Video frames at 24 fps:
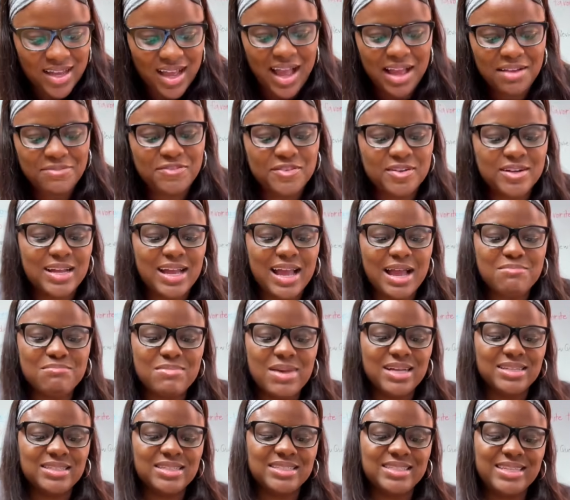I forgot
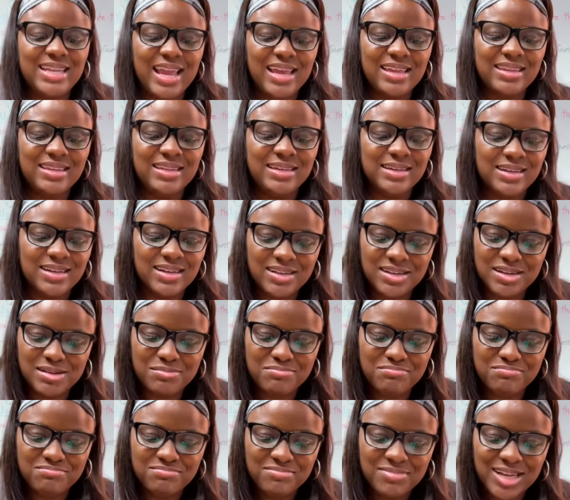my Stanley cup.
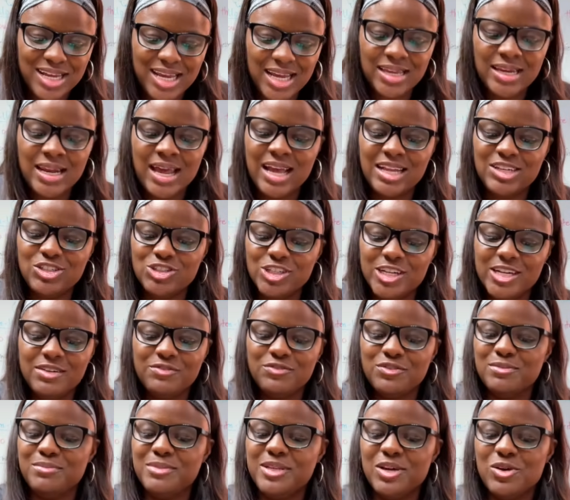Can I drink
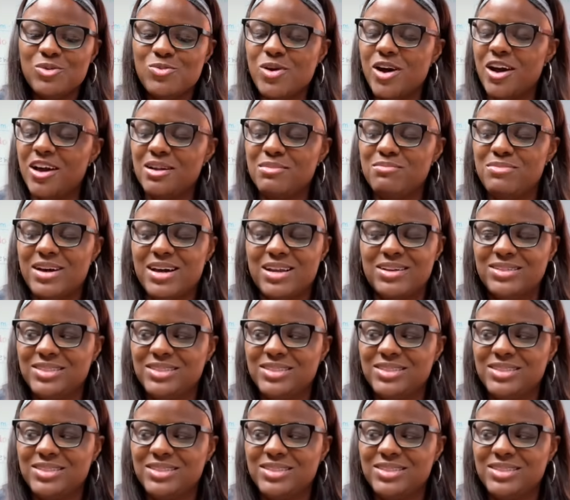from your water bottle